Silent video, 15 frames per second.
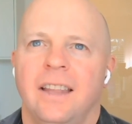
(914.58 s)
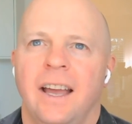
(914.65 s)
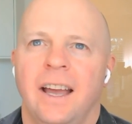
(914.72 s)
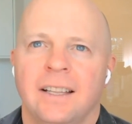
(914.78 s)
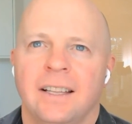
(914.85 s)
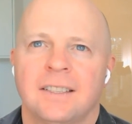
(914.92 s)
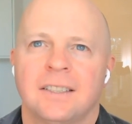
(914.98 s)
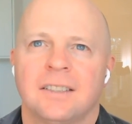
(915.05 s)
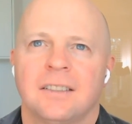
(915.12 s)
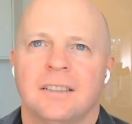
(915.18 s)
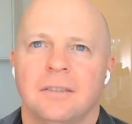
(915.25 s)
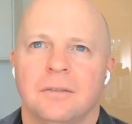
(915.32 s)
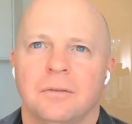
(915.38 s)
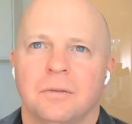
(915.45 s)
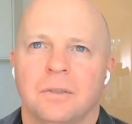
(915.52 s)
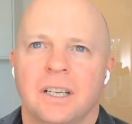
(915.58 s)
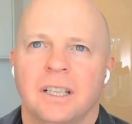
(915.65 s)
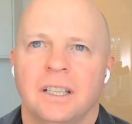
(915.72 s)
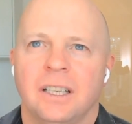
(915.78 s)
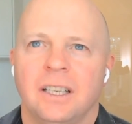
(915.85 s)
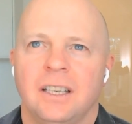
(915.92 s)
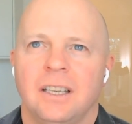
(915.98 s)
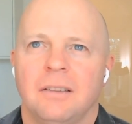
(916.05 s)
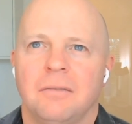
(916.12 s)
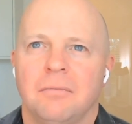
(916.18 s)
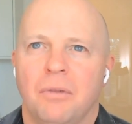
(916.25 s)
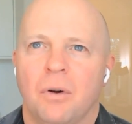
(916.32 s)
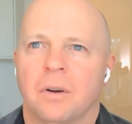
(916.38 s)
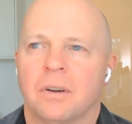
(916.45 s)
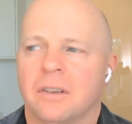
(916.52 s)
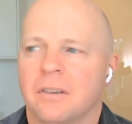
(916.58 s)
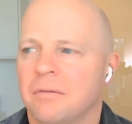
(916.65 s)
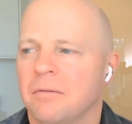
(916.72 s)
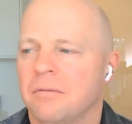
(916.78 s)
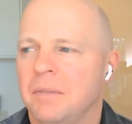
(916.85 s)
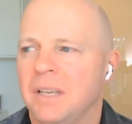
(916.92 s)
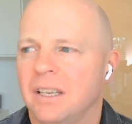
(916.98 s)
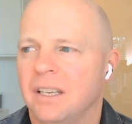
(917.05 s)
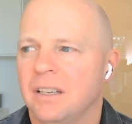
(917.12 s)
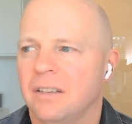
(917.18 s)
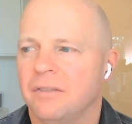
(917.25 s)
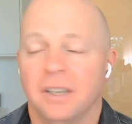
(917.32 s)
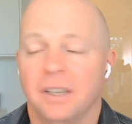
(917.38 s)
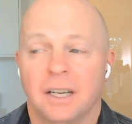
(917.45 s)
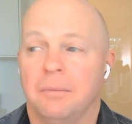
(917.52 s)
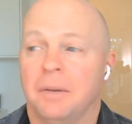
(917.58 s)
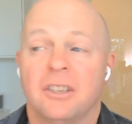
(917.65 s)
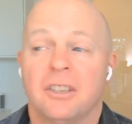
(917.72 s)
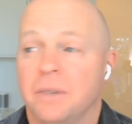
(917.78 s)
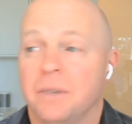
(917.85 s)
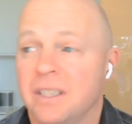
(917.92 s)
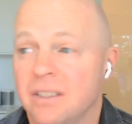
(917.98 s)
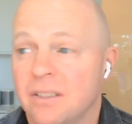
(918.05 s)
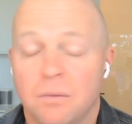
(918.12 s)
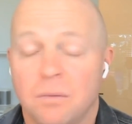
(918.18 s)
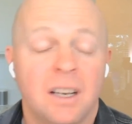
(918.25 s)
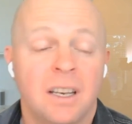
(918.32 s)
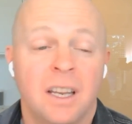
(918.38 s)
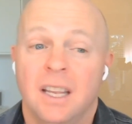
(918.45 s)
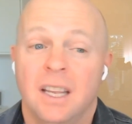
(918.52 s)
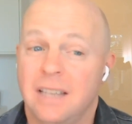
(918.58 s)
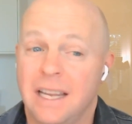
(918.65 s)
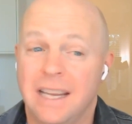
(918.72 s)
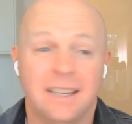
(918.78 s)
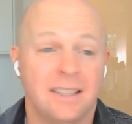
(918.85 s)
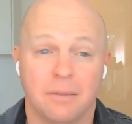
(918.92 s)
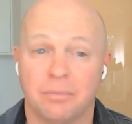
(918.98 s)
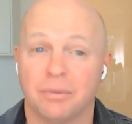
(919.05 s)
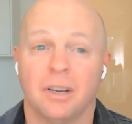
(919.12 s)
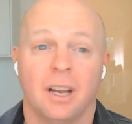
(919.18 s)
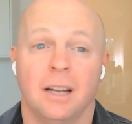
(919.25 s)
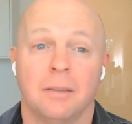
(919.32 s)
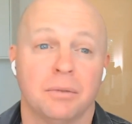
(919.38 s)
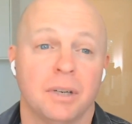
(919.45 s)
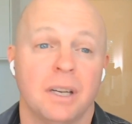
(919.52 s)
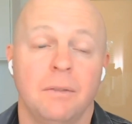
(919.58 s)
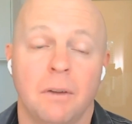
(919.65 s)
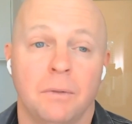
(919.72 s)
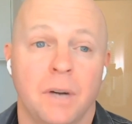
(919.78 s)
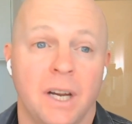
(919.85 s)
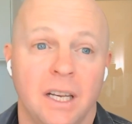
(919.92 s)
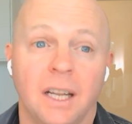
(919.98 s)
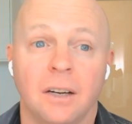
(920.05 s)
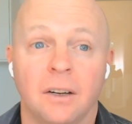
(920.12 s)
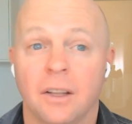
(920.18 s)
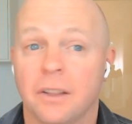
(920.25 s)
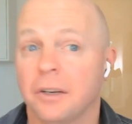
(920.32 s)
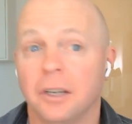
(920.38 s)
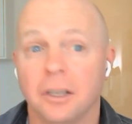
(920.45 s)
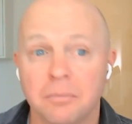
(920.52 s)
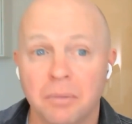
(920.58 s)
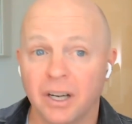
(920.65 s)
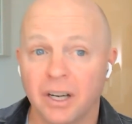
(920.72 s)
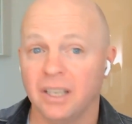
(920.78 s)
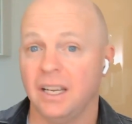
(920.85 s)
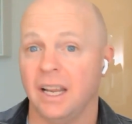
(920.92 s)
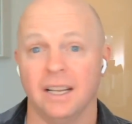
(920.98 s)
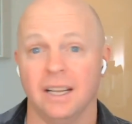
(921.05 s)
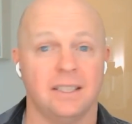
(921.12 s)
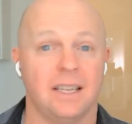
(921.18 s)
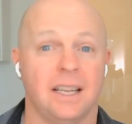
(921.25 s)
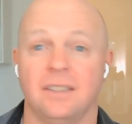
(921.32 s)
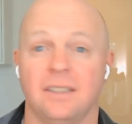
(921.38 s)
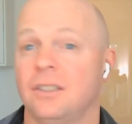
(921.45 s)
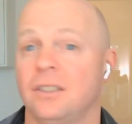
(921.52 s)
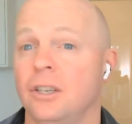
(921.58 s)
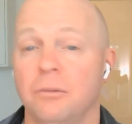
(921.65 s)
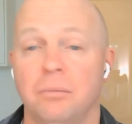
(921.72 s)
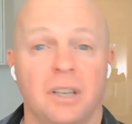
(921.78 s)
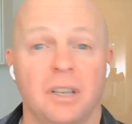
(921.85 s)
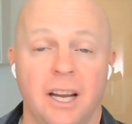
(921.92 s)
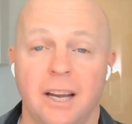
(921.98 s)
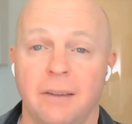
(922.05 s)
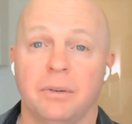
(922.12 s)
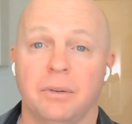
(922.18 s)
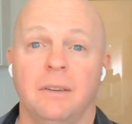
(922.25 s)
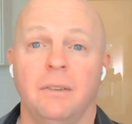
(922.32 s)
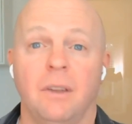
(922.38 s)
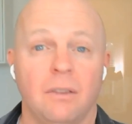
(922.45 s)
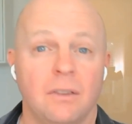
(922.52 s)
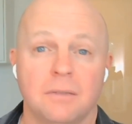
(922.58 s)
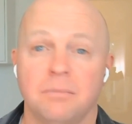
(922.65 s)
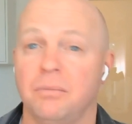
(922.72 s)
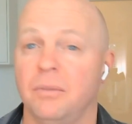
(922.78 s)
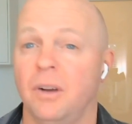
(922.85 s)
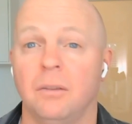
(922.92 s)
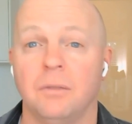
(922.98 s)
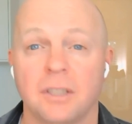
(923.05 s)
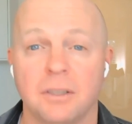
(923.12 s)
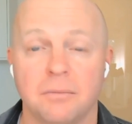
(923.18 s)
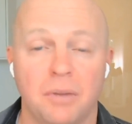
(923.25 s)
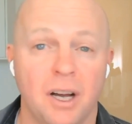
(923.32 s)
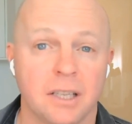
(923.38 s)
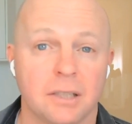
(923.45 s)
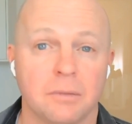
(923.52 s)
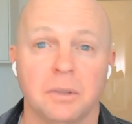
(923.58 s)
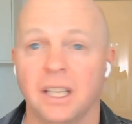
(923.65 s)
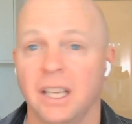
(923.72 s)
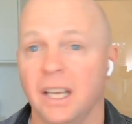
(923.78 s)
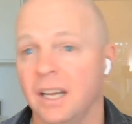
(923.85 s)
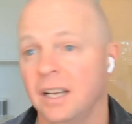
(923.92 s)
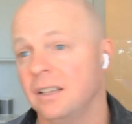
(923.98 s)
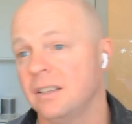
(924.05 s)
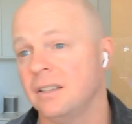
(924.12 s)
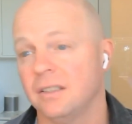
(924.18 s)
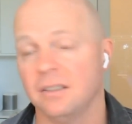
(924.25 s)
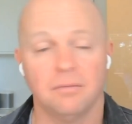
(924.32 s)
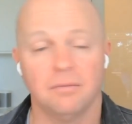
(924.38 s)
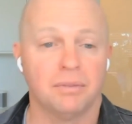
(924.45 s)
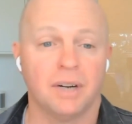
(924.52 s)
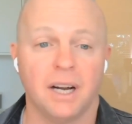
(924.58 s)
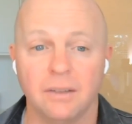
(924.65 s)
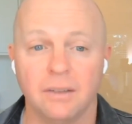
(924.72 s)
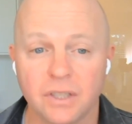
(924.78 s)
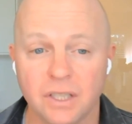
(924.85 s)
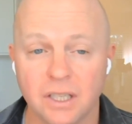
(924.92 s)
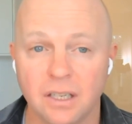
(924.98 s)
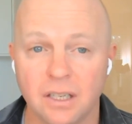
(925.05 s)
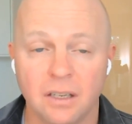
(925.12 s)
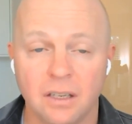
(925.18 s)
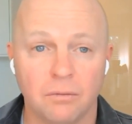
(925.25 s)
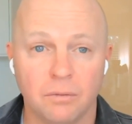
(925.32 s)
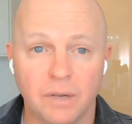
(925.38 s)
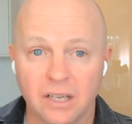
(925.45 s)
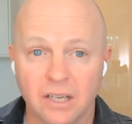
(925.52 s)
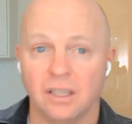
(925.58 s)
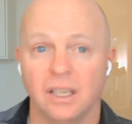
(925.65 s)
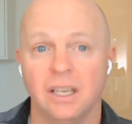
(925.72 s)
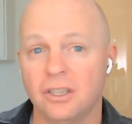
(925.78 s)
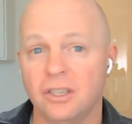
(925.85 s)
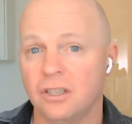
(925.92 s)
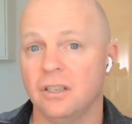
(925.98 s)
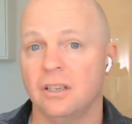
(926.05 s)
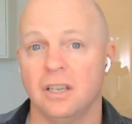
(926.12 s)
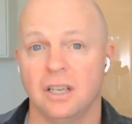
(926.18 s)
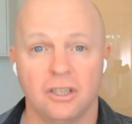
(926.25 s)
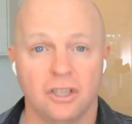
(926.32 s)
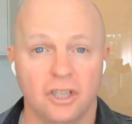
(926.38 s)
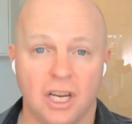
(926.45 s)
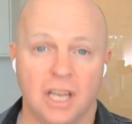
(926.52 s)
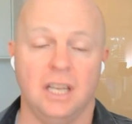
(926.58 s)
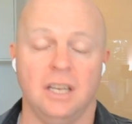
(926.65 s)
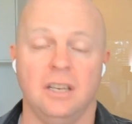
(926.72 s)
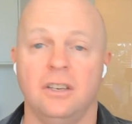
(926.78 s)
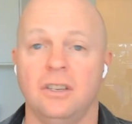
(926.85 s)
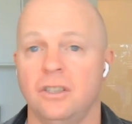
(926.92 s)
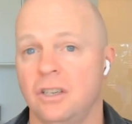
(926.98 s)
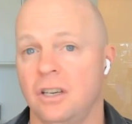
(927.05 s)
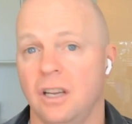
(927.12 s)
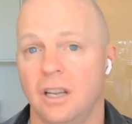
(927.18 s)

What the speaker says: that's really important because for a bunch of reasons. One, data is at a premium right now. Third-party data is at a super high premium. It's almost impossible to get. It's privacy regulation and change